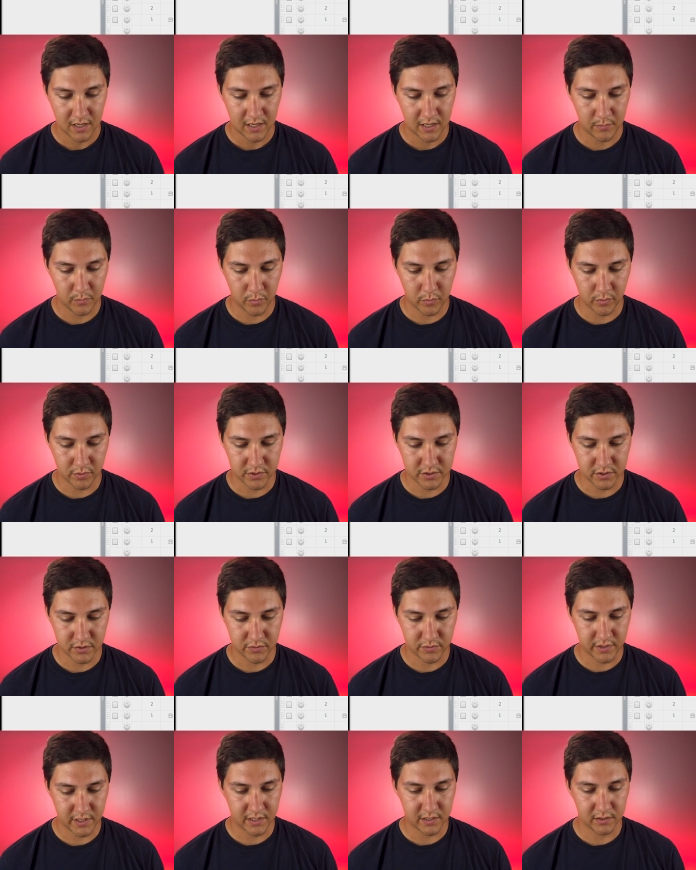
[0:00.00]
It will just
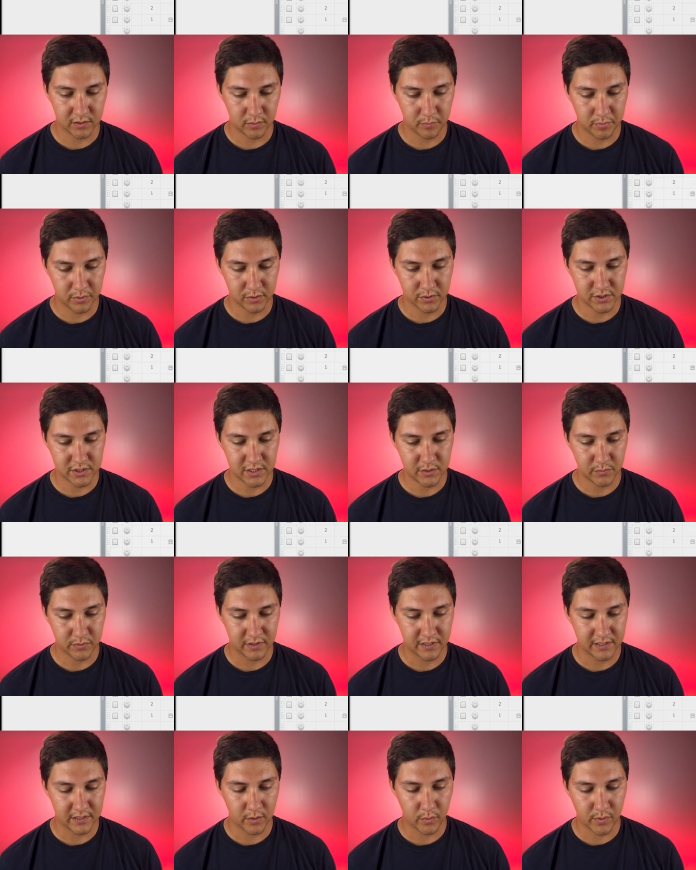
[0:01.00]
create a little pull sheet. We'll
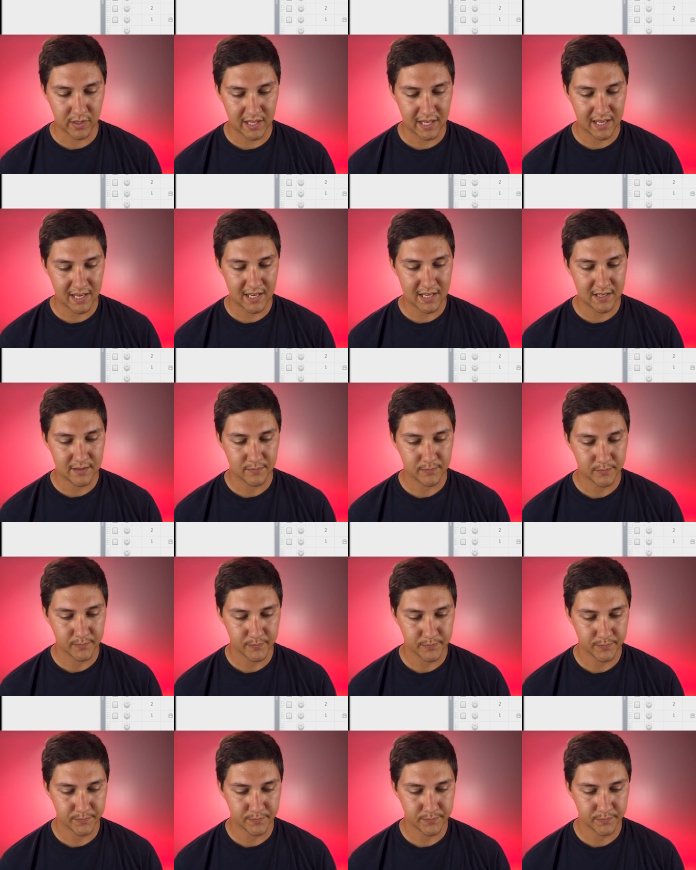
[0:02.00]
hit OK.